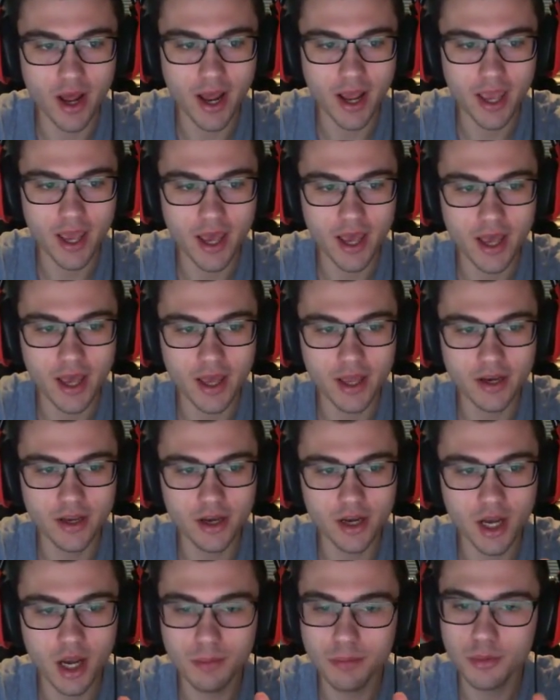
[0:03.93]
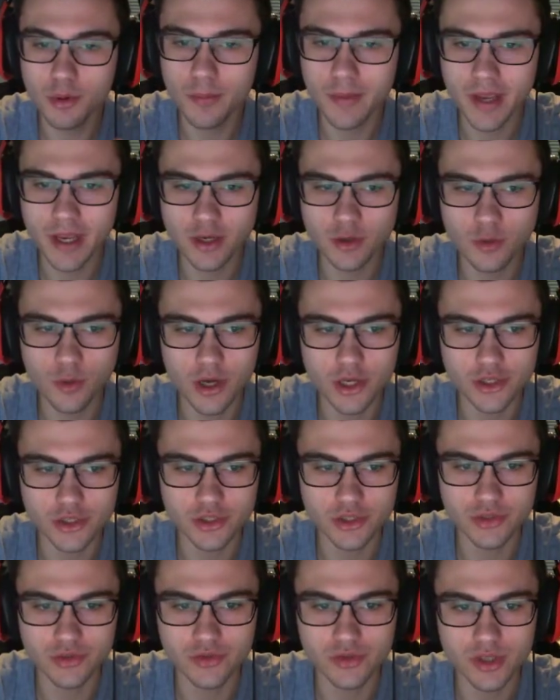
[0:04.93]
I had a couple main
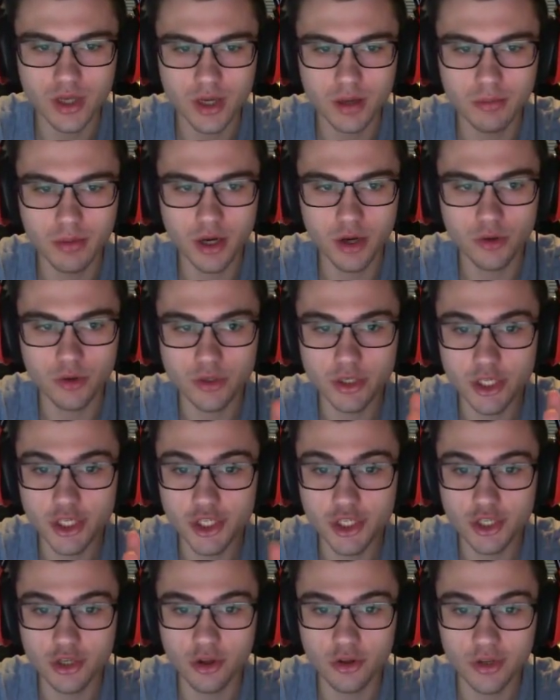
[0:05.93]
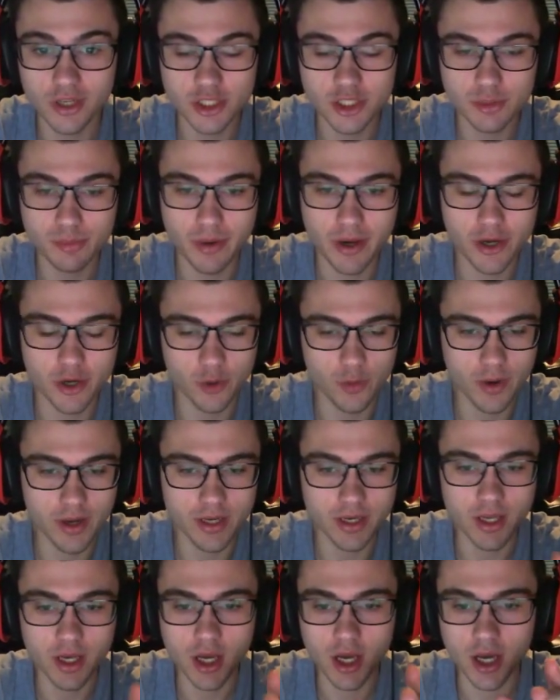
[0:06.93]
questions about She-Hulk and
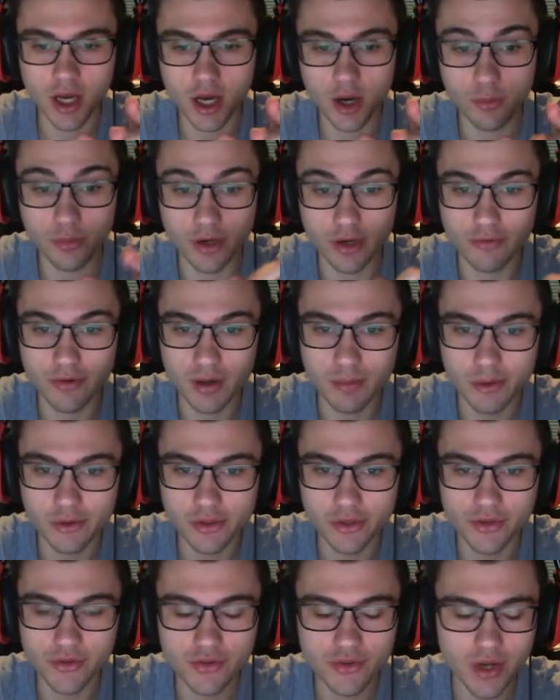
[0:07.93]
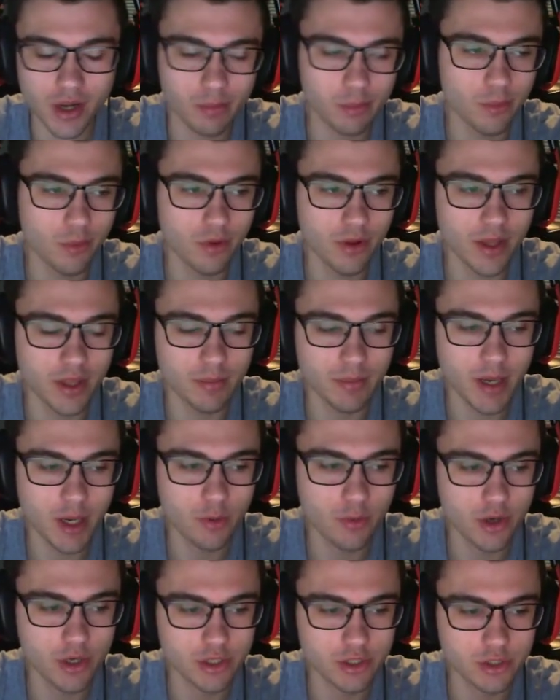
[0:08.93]
Spider-Gwen uh, when I read about their Unstoppable. And the main
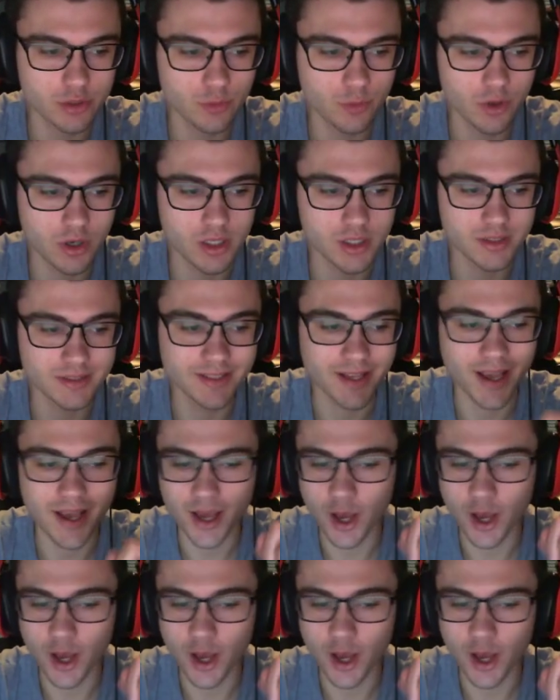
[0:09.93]
question was,